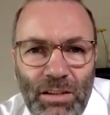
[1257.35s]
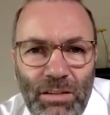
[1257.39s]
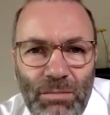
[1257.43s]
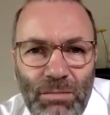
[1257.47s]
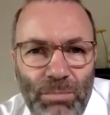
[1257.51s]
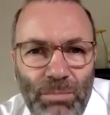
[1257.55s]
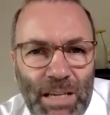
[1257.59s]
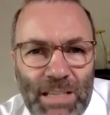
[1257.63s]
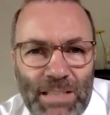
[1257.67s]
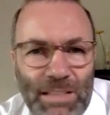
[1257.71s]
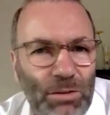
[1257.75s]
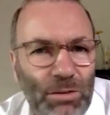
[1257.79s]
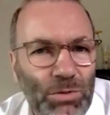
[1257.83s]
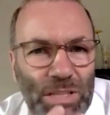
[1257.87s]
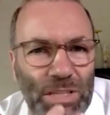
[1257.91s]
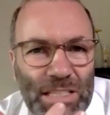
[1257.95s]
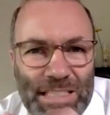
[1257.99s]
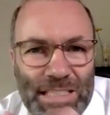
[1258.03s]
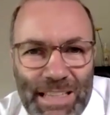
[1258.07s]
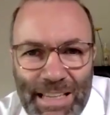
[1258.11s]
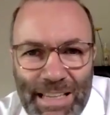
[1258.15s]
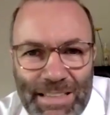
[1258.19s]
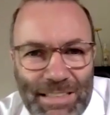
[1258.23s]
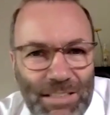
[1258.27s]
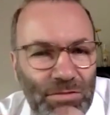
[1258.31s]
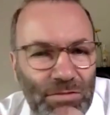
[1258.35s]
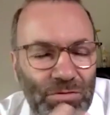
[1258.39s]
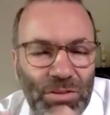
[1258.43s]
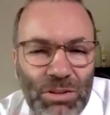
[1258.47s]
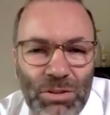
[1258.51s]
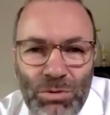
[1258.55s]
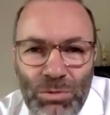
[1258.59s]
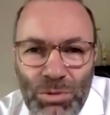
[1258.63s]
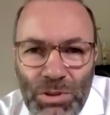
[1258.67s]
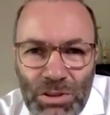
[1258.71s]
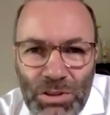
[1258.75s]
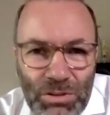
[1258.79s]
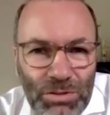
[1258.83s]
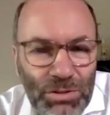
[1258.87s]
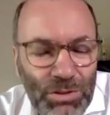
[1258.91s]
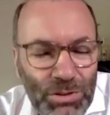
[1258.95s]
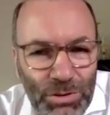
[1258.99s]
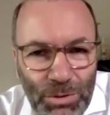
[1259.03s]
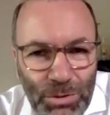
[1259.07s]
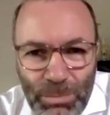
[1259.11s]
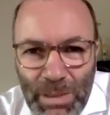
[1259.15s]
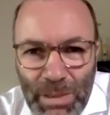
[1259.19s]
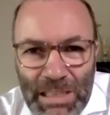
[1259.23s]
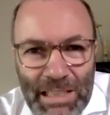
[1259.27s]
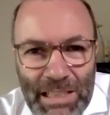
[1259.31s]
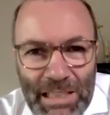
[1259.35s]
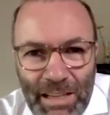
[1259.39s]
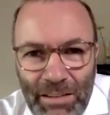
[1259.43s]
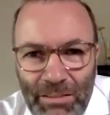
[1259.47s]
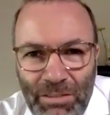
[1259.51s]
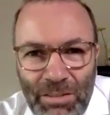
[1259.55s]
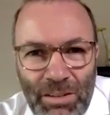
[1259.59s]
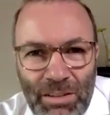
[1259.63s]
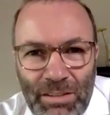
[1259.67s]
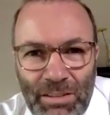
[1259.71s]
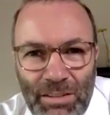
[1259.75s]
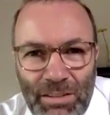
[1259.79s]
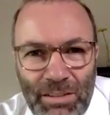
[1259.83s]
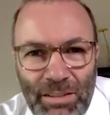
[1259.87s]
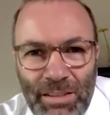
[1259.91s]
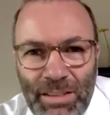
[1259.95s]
makes only sense if we do it on European level.